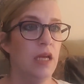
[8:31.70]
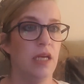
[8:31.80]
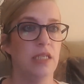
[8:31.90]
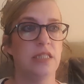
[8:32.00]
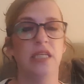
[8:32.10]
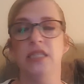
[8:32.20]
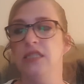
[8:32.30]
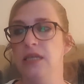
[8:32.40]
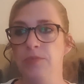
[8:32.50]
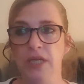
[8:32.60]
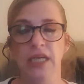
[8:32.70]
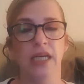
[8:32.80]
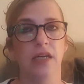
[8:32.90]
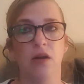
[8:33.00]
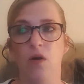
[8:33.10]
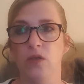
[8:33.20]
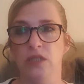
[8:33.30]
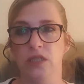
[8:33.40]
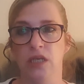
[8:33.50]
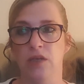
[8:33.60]
it's in a dimly lit
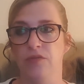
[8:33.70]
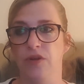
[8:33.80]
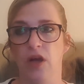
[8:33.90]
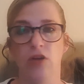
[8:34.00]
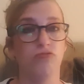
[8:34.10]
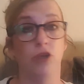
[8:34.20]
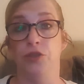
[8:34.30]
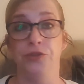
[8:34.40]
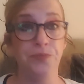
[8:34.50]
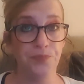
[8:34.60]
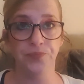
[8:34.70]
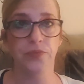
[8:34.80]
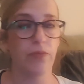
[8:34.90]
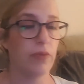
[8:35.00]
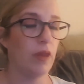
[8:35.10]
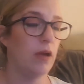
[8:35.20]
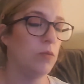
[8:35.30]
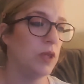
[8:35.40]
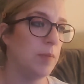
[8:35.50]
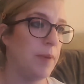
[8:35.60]
kind of room
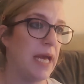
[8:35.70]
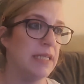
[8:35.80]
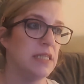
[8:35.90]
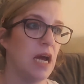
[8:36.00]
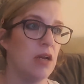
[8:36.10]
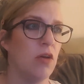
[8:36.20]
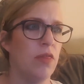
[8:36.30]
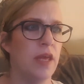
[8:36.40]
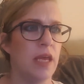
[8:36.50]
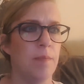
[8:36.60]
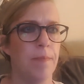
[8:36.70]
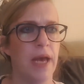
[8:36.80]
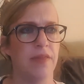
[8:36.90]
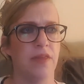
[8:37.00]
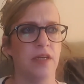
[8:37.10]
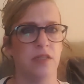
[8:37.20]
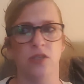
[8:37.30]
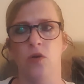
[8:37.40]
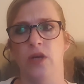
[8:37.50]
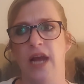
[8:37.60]
with a bed. And on the bed, there's
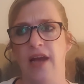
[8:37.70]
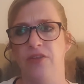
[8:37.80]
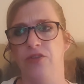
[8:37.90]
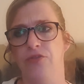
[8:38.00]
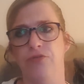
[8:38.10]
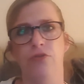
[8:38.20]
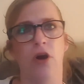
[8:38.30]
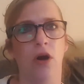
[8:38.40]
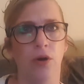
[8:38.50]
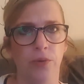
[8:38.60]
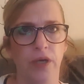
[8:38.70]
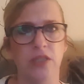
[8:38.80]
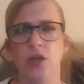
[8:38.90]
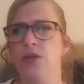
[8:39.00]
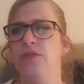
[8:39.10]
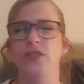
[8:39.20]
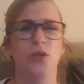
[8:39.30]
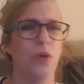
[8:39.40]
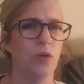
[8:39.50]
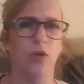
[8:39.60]
like a throw. I don't know if it's a
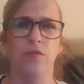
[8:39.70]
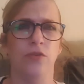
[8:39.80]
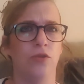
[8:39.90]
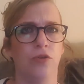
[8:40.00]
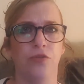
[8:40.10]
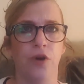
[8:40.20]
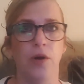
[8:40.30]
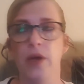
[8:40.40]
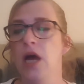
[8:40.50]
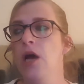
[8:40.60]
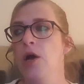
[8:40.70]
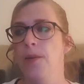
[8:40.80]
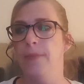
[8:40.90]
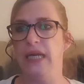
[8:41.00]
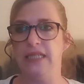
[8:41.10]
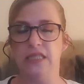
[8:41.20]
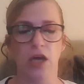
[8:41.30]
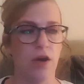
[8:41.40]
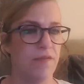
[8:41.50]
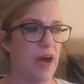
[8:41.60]
quilt cover or a throw, but it's
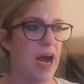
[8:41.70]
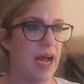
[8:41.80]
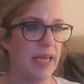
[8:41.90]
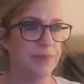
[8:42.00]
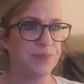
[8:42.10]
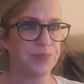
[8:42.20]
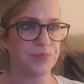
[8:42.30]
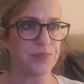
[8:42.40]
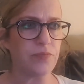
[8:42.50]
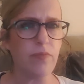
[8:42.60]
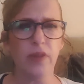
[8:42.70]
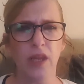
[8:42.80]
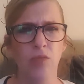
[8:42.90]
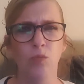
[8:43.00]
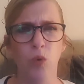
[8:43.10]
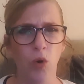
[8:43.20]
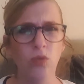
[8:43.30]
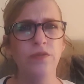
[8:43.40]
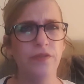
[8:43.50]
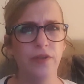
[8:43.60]
of a
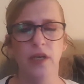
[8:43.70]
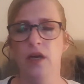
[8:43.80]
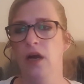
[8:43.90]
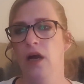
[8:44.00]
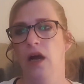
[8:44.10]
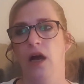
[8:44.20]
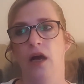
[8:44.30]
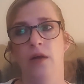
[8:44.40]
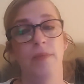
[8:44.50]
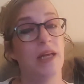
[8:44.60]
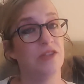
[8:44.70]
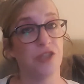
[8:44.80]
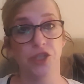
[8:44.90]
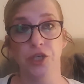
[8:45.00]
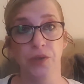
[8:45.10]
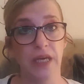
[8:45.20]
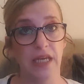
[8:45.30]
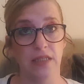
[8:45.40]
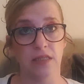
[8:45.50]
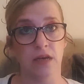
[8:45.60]
wolf. And there's 2
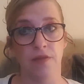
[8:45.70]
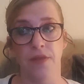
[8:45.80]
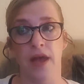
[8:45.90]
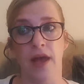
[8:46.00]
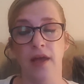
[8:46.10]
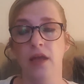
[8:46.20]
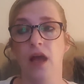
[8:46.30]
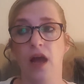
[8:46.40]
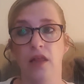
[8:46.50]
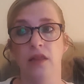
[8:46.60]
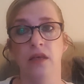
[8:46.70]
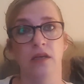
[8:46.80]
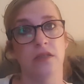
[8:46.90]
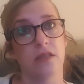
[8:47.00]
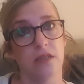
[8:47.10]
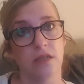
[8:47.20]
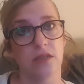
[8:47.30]
kittens on there. And there's